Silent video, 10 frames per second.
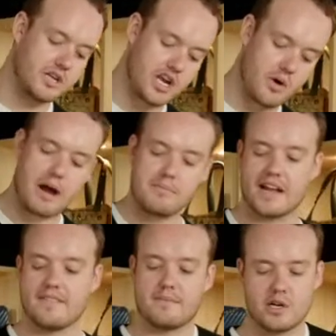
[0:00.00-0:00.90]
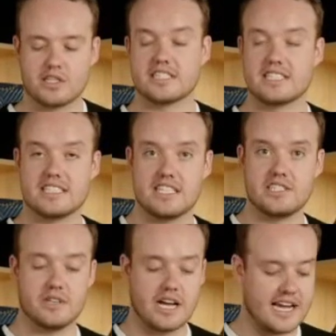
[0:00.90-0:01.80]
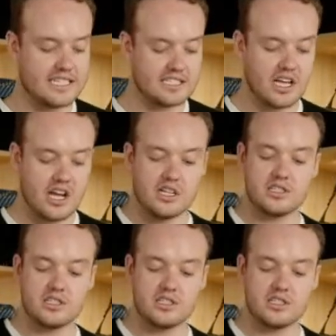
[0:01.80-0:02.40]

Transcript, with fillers: We know how big of a purchase this is, you guys.